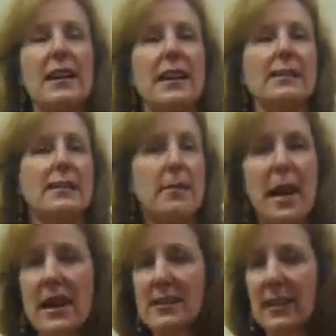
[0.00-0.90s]
It's
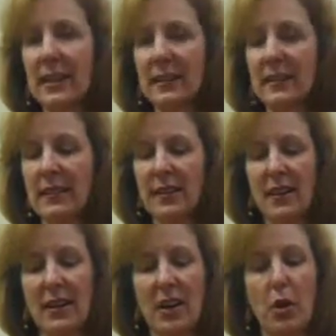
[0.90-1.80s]
amazing.
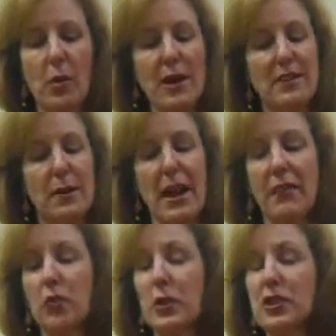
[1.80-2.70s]
We end up
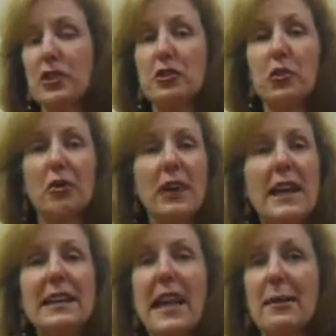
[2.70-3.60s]
have Christian
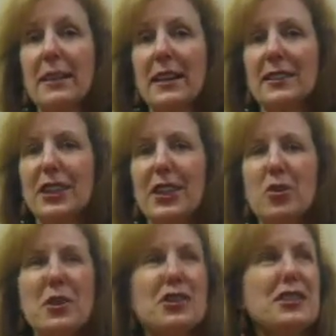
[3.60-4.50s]
Drolet came in.
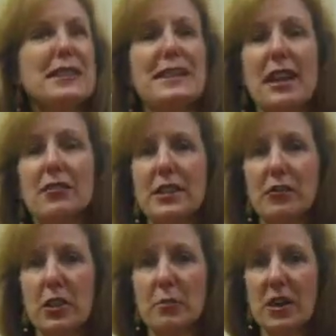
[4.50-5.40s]
Christian's a Down
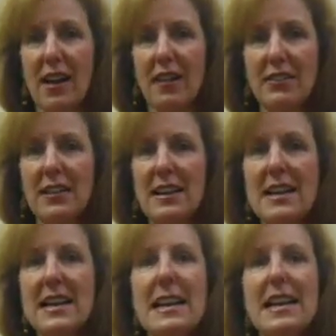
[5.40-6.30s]
syndrome child.
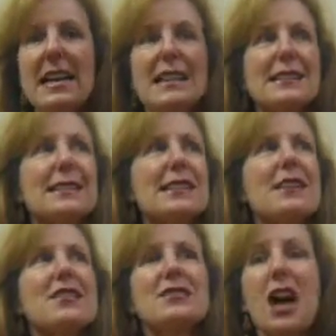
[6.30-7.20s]
He is
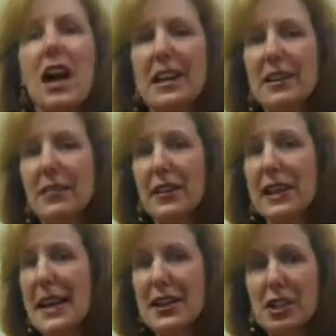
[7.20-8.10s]
not even
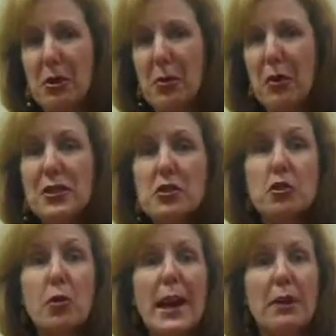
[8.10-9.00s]
educable, he's
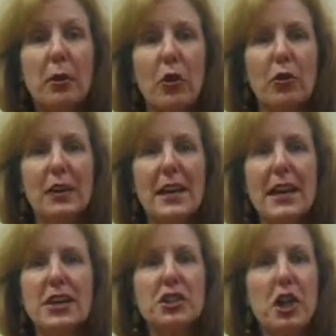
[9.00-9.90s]
trainable.
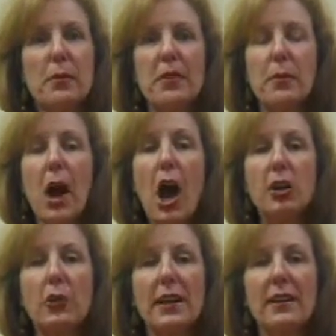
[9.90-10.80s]
He showed me the
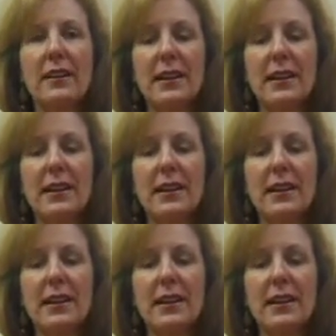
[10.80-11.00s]
pottery.